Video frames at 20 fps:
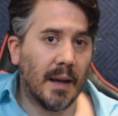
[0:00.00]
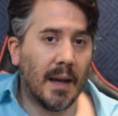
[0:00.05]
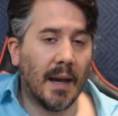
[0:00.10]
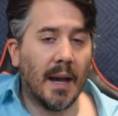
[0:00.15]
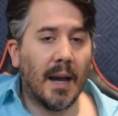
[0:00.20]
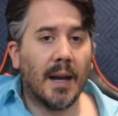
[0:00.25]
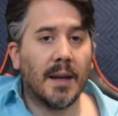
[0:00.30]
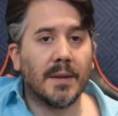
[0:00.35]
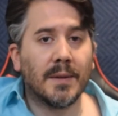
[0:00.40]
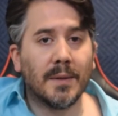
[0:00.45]

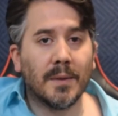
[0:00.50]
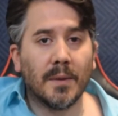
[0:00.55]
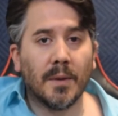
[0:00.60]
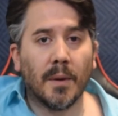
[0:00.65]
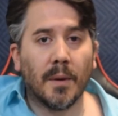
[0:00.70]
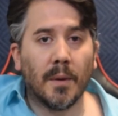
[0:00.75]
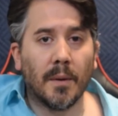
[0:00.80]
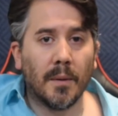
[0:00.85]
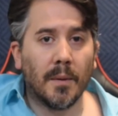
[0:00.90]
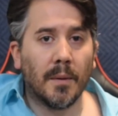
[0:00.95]
as you
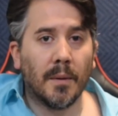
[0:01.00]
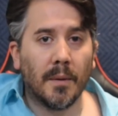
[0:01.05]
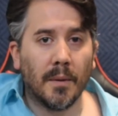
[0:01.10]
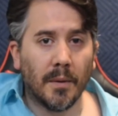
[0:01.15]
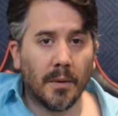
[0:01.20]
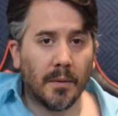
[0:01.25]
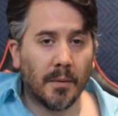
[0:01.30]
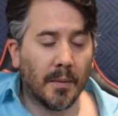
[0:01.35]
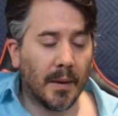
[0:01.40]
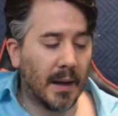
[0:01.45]
go
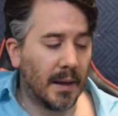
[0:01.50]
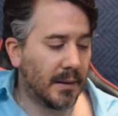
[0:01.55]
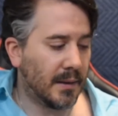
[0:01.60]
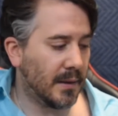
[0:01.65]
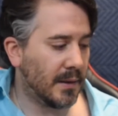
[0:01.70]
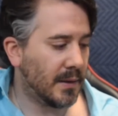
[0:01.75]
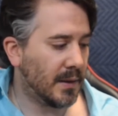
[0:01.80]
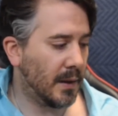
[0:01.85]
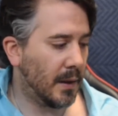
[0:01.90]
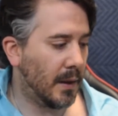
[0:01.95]
throughout
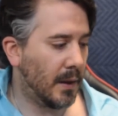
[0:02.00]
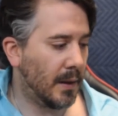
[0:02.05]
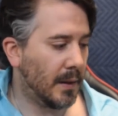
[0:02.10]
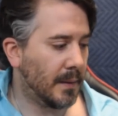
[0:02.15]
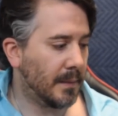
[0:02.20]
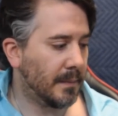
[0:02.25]
the song.